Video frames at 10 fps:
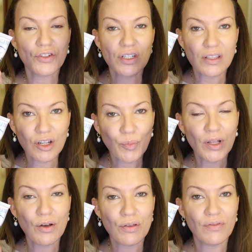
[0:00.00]
Just look
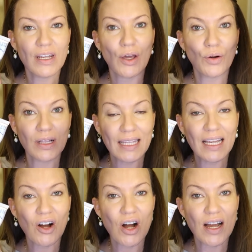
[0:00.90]
below the video,
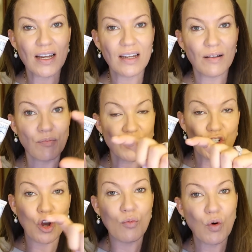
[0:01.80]
click on
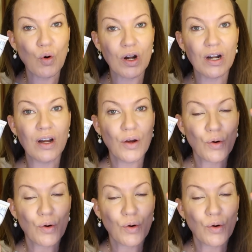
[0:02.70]
show more